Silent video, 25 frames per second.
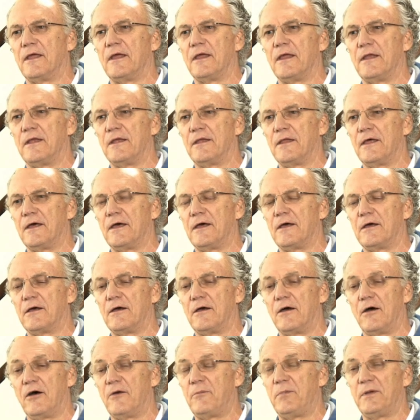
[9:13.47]
And
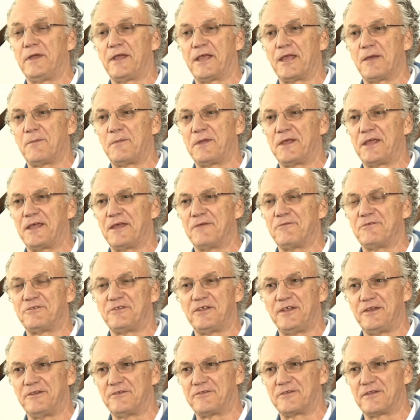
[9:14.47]
I've been coming ever
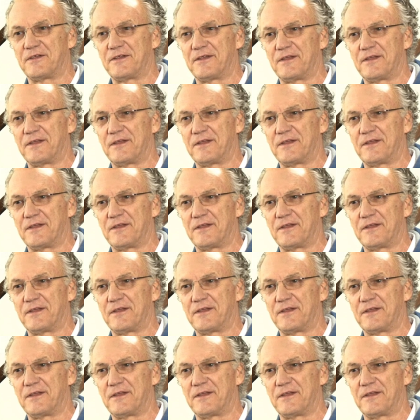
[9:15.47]
since.